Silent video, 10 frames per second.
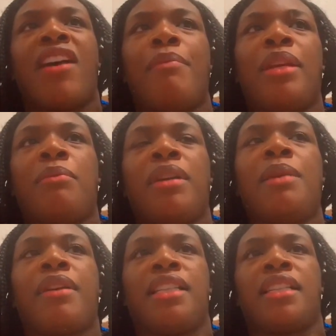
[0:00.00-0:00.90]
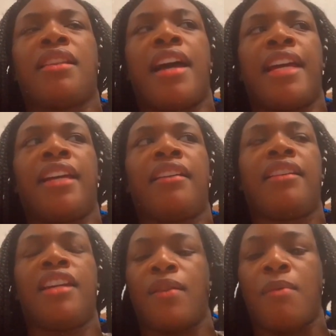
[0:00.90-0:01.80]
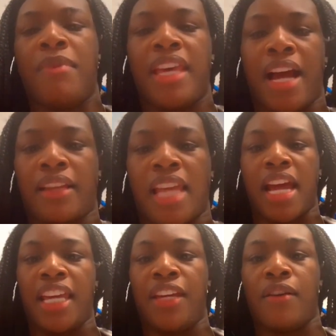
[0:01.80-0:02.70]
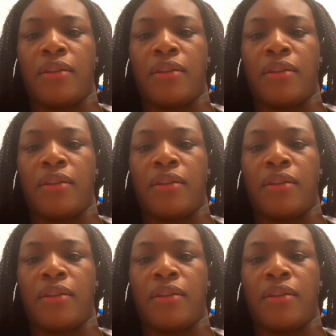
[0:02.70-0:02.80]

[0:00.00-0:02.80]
beat him up, because it's like, men got ego.